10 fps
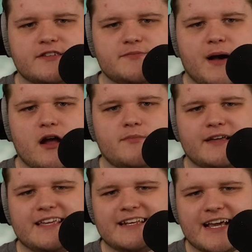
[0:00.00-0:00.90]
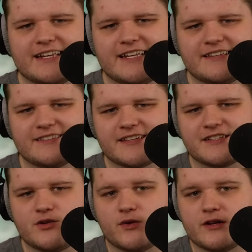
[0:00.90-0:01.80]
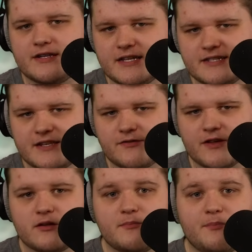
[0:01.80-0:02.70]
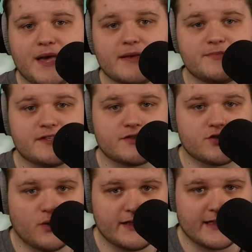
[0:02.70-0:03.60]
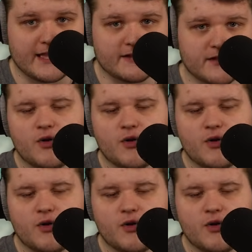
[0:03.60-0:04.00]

inspired by the 1961 Disney film Babes in Toyland,